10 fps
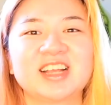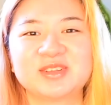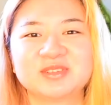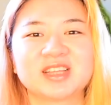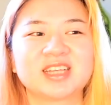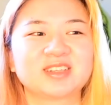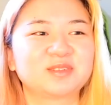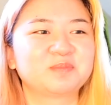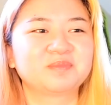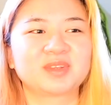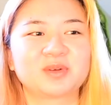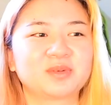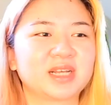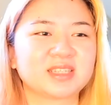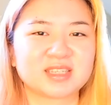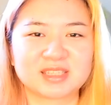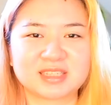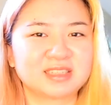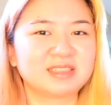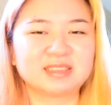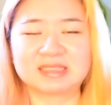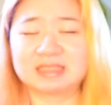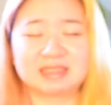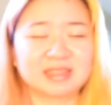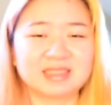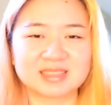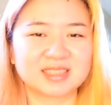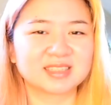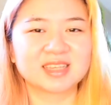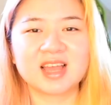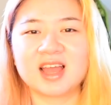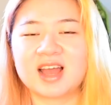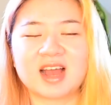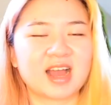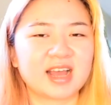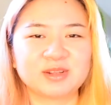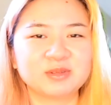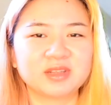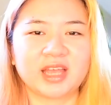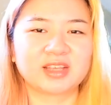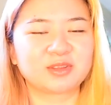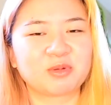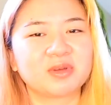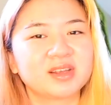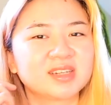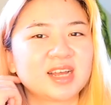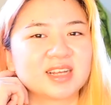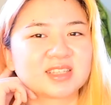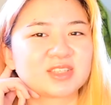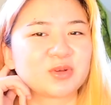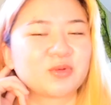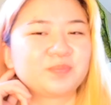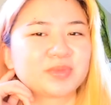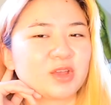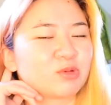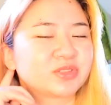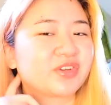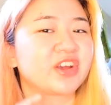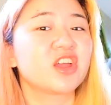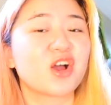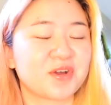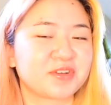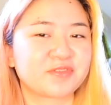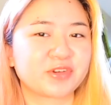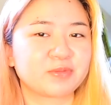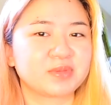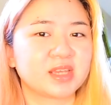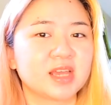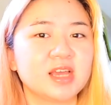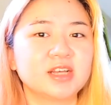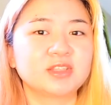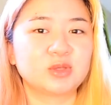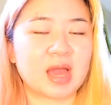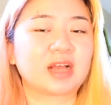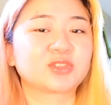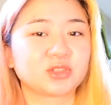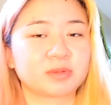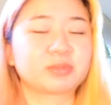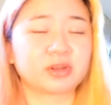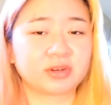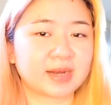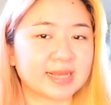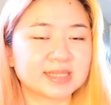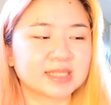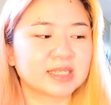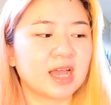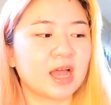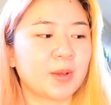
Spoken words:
I don't like writing studies, thesis. I don't like doing that, so it was very hard for me to actually progress.